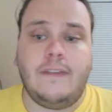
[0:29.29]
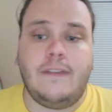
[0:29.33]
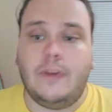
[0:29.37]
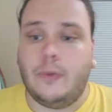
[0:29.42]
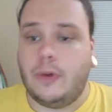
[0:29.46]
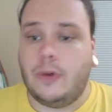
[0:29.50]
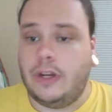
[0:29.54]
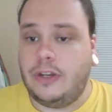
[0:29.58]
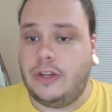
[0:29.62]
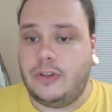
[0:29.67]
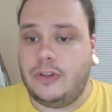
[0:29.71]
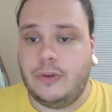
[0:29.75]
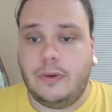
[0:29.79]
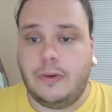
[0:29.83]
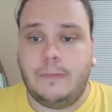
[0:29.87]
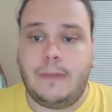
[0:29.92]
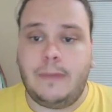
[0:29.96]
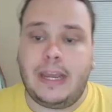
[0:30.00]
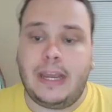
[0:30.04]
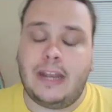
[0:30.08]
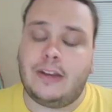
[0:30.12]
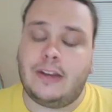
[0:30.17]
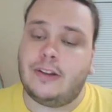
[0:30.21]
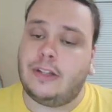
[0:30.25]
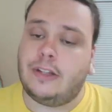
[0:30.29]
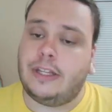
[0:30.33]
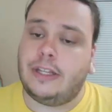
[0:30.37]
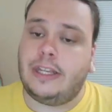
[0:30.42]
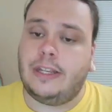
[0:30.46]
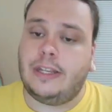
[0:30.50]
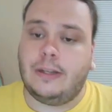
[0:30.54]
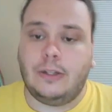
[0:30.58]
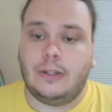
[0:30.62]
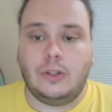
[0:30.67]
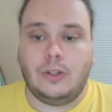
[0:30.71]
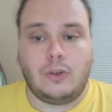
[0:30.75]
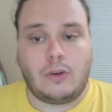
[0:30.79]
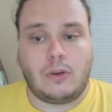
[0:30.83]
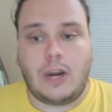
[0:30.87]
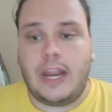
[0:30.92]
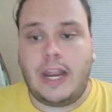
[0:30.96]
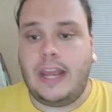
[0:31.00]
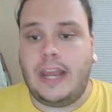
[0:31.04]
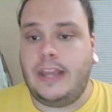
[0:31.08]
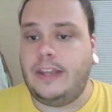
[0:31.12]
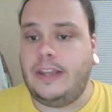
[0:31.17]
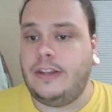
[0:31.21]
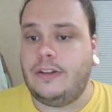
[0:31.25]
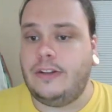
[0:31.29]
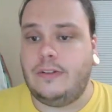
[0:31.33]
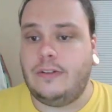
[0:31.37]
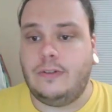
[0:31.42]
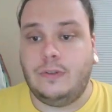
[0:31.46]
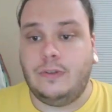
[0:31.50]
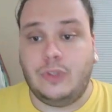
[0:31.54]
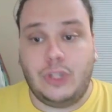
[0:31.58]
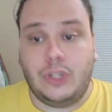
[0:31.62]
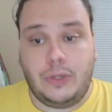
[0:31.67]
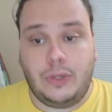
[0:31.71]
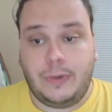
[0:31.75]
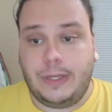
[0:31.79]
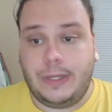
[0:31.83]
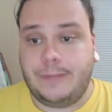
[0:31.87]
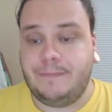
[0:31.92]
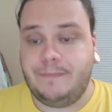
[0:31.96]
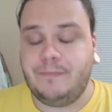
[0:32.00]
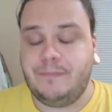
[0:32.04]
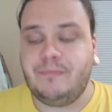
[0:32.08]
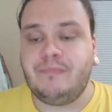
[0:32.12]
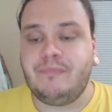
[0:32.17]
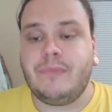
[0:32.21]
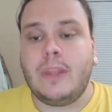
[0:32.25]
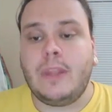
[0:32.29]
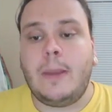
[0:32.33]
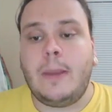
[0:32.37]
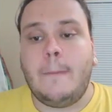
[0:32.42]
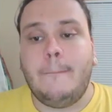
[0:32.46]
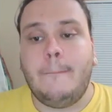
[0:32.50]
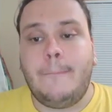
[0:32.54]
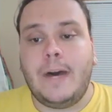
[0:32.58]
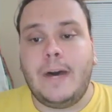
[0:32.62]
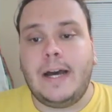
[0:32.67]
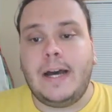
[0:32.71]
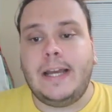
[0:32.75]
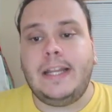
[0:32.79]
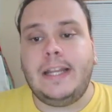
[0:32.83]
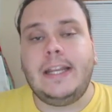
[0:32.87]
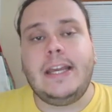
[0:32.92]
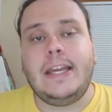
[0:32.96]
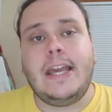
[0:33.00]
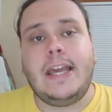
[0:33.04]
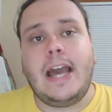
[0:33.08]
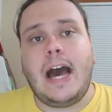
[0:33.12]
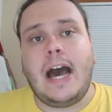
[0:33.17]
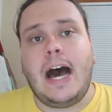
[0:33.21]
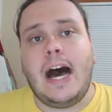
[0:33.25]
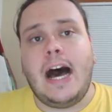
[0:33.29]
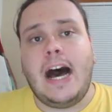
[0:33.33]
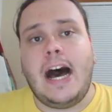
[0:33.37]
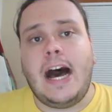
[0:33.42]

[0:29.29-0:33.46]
If you want to do it manually, great, do it. But